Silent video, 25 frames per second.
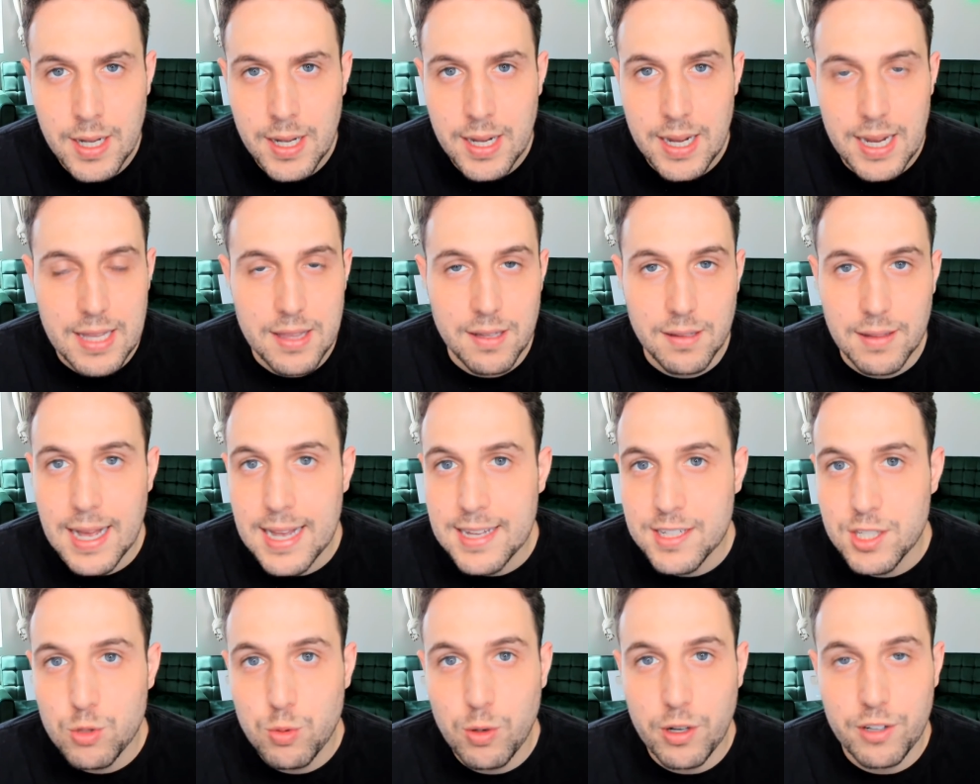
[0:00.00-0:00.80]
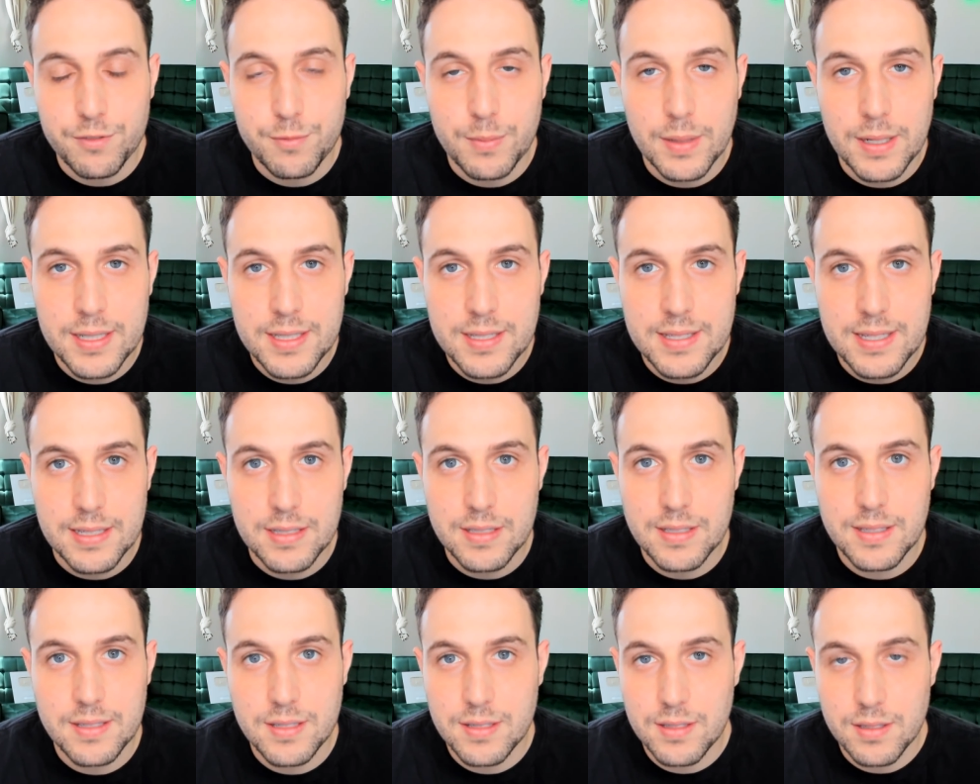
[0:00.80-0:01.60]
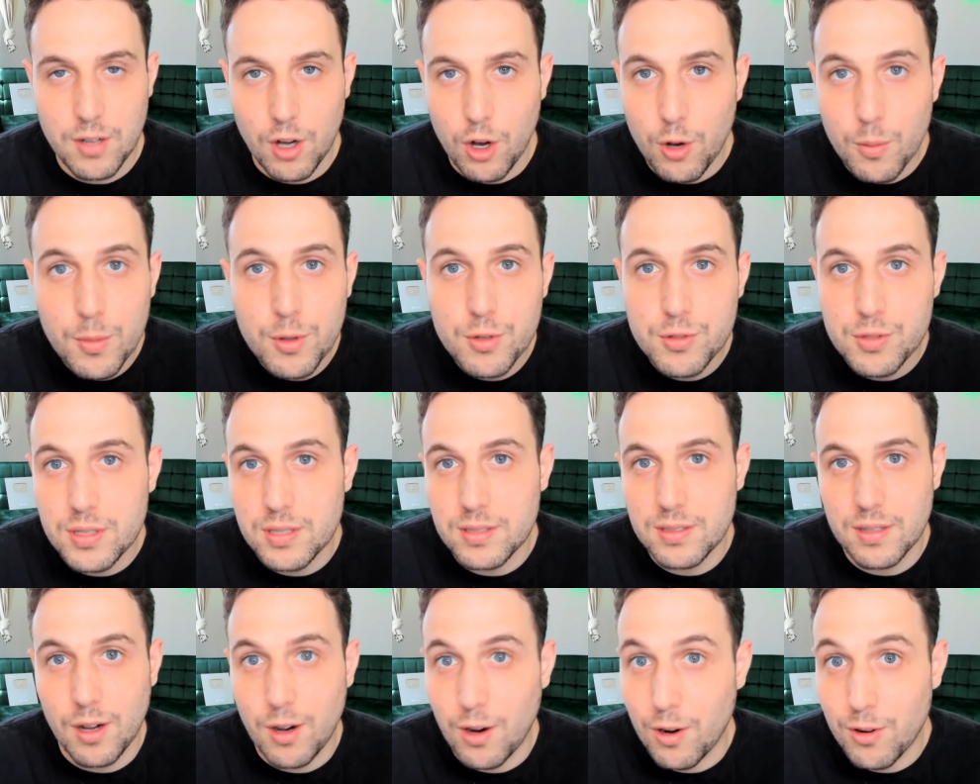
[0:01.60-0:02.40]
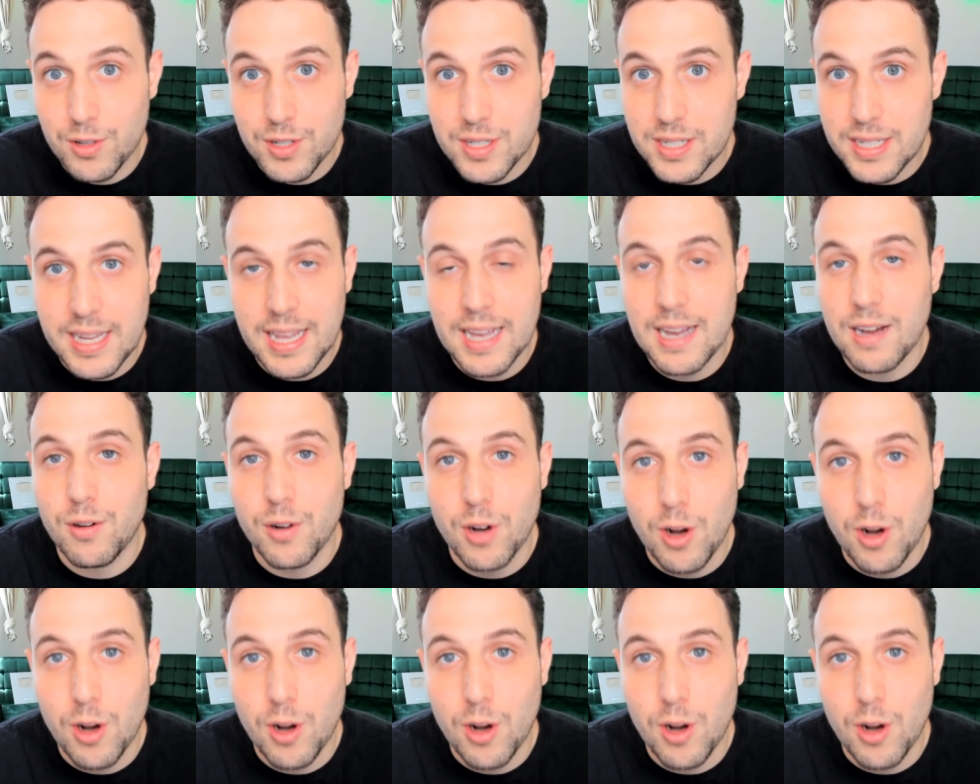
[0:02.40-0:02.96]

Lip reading: in the last 12 months is almost hard to count,